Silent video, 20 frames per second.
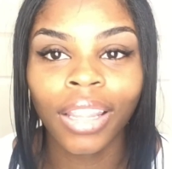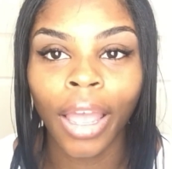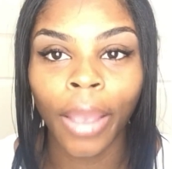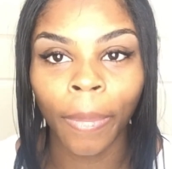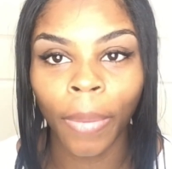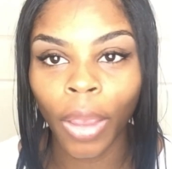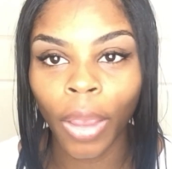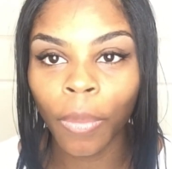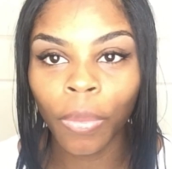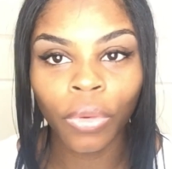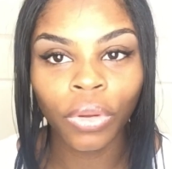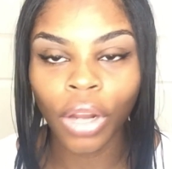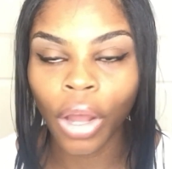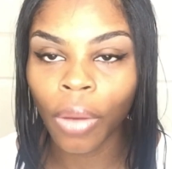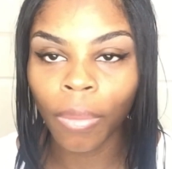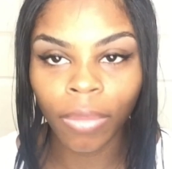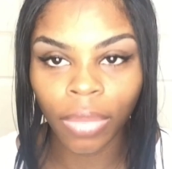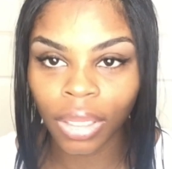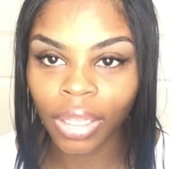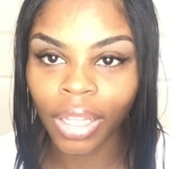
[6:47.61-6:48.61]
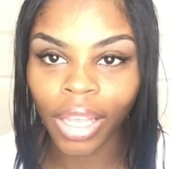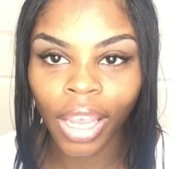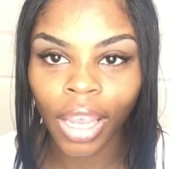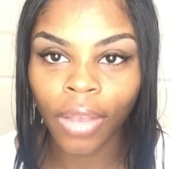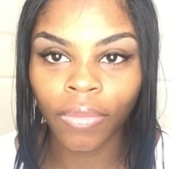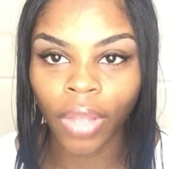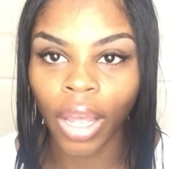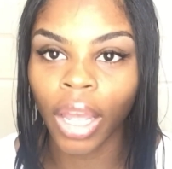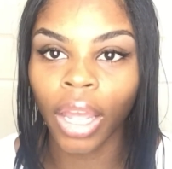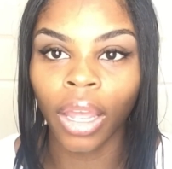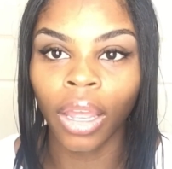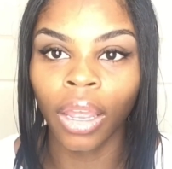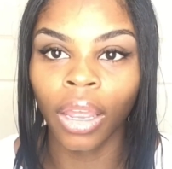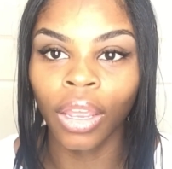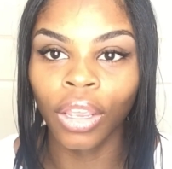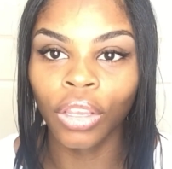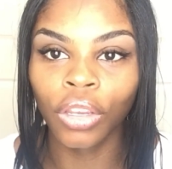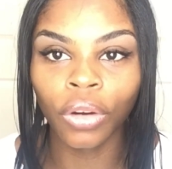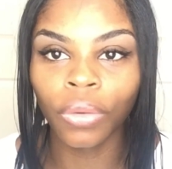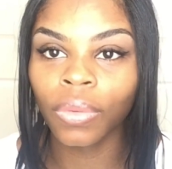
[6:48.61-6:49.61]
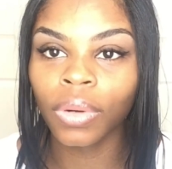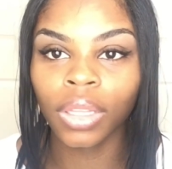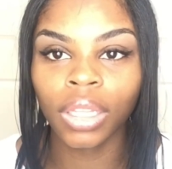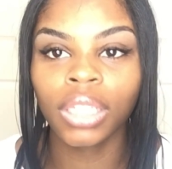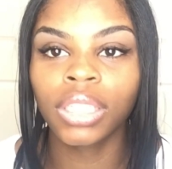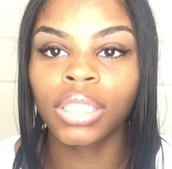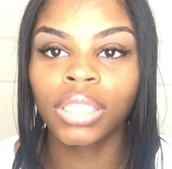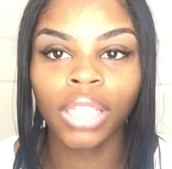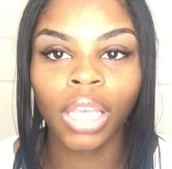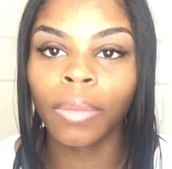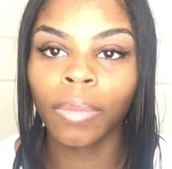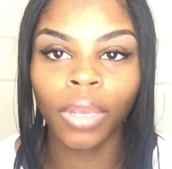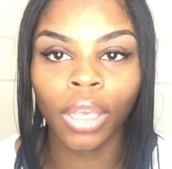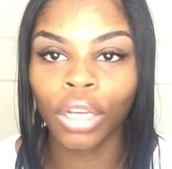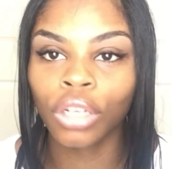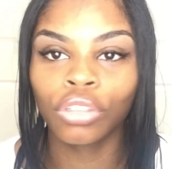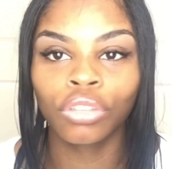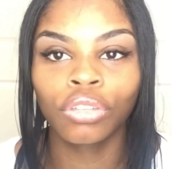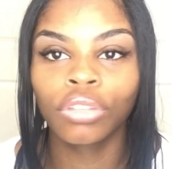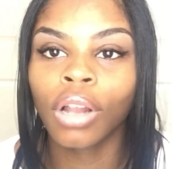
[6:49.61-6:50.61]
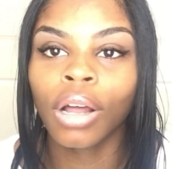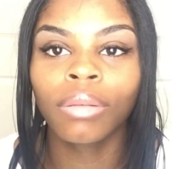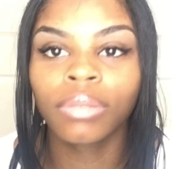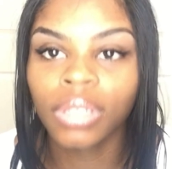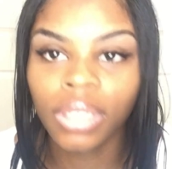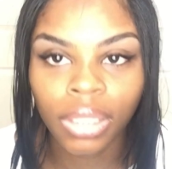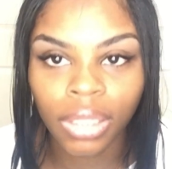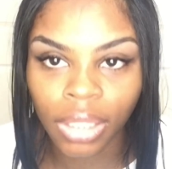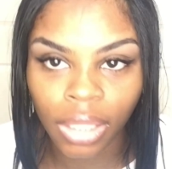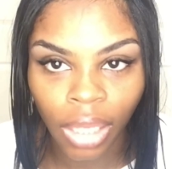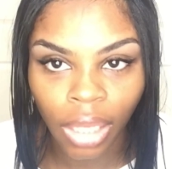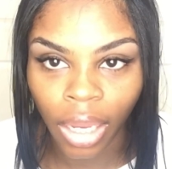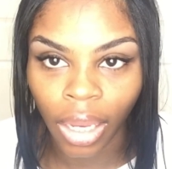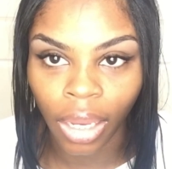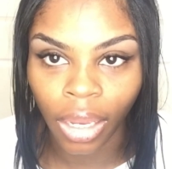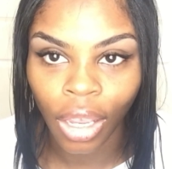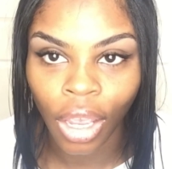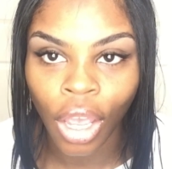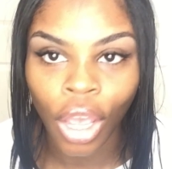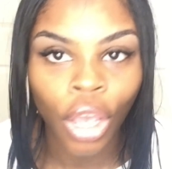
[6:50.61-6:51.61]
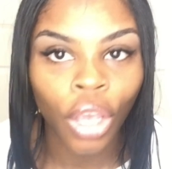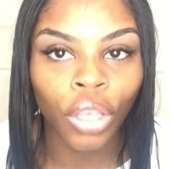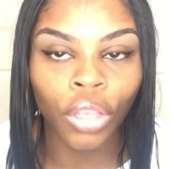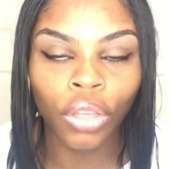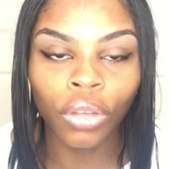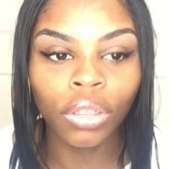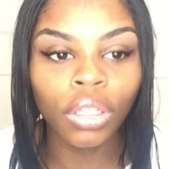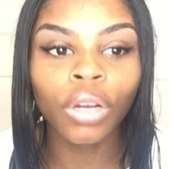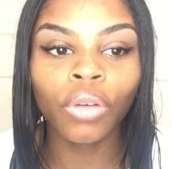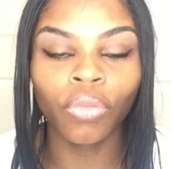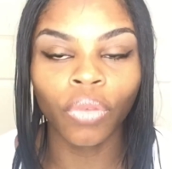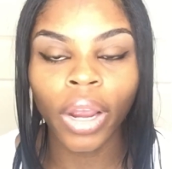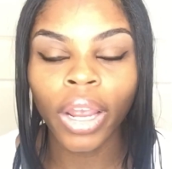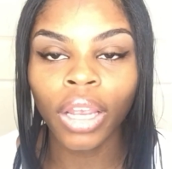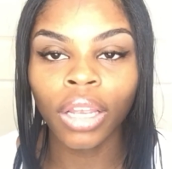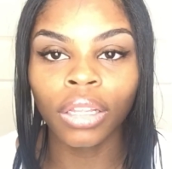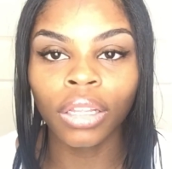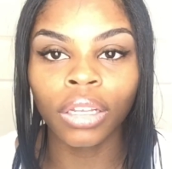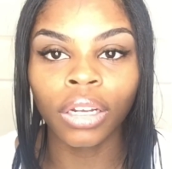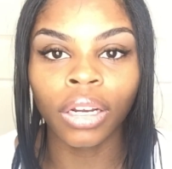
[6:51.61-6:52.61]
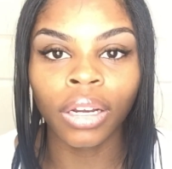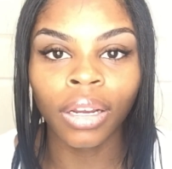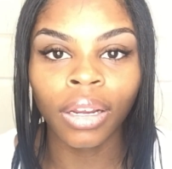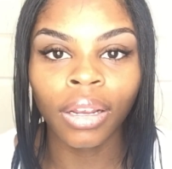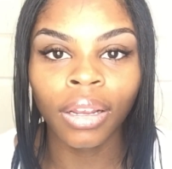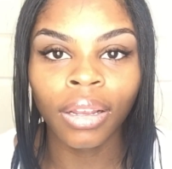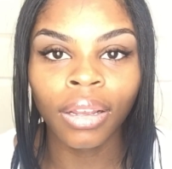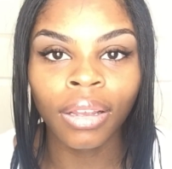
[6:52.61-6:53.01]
Like, people don't believe that you're really sick because you don't look sick. You look regular.